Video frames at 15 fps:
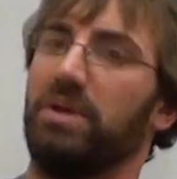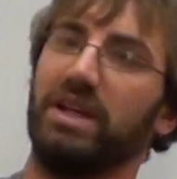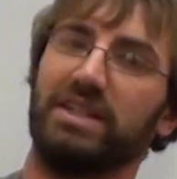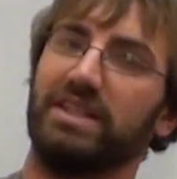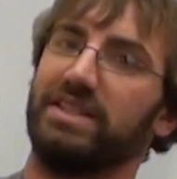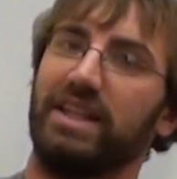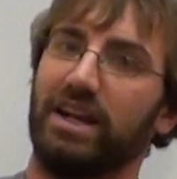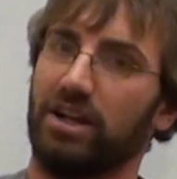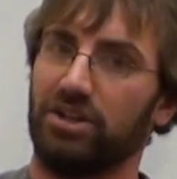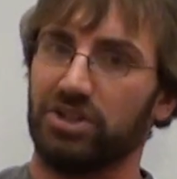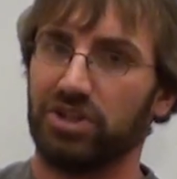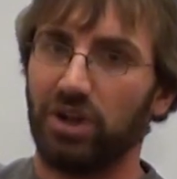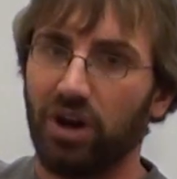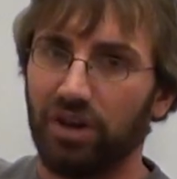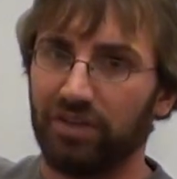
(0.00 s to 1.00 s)
because it's not going to
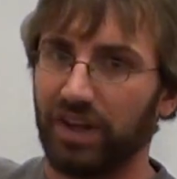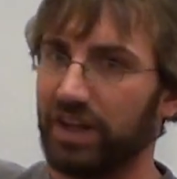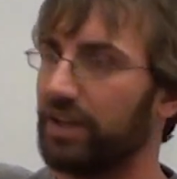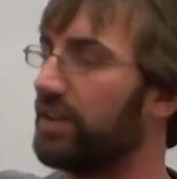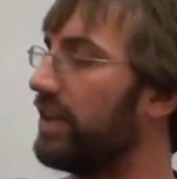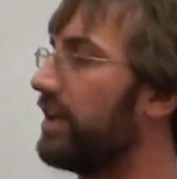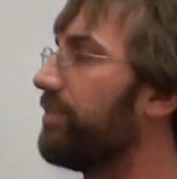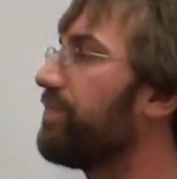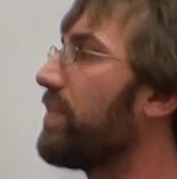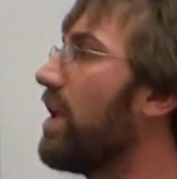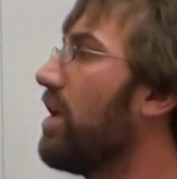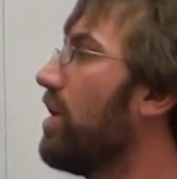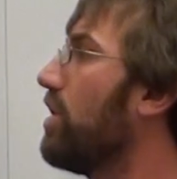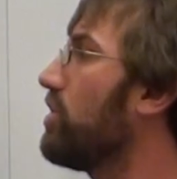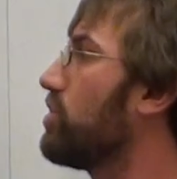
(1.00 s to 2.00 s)
solve anything.
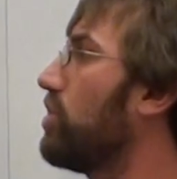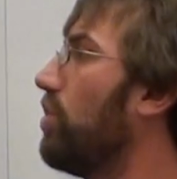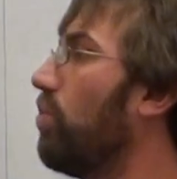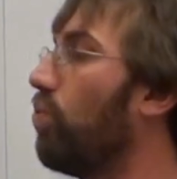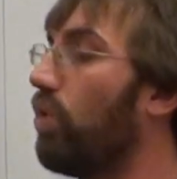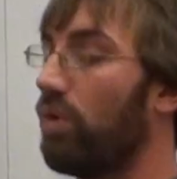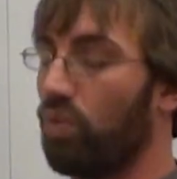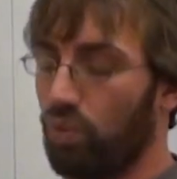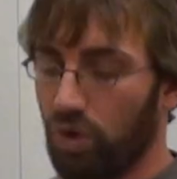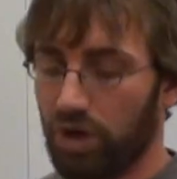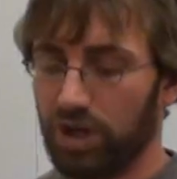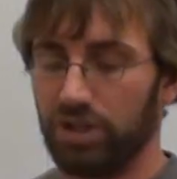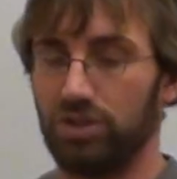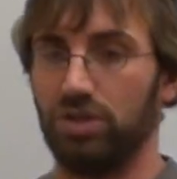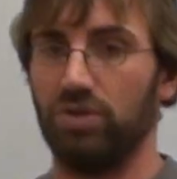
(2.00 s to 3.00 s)
So what we're
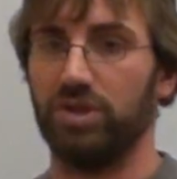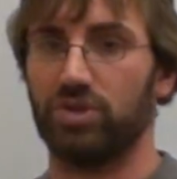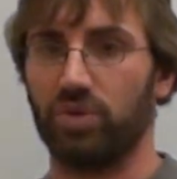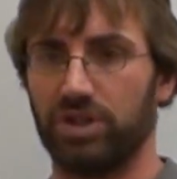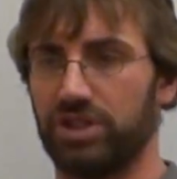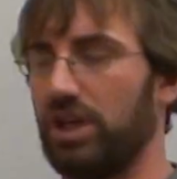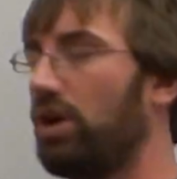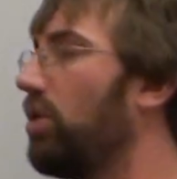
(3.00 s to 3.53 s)
going to do is we're going to say,